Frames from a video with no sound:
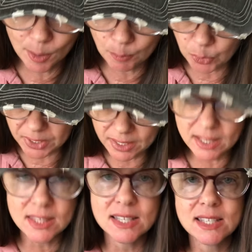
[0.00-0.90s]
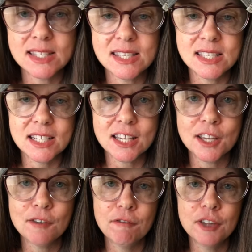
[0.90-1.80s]
bringing this
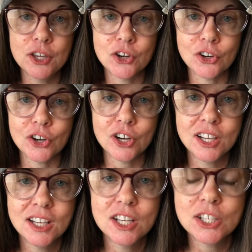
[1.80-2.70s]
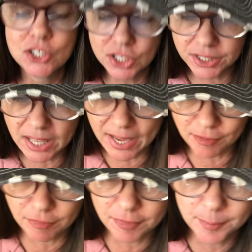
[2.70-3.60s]
stick figure to
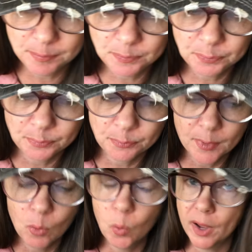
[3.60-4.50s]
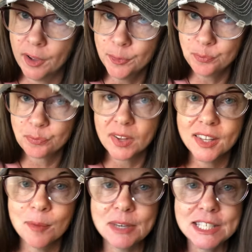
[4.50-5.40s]
life? Well,
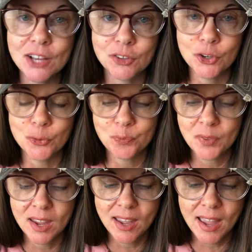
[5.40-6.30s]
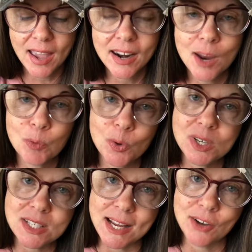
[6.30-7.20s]
let me tell you. And I wrote
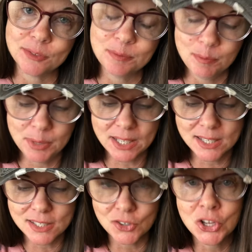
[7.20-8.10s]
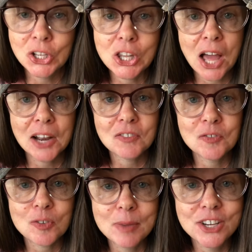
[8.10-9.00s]
it down because there's a lot of
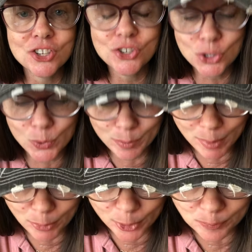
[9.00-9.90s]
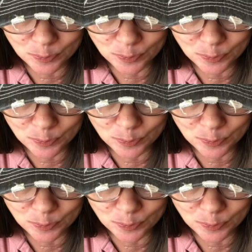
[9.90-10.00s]
information to remember.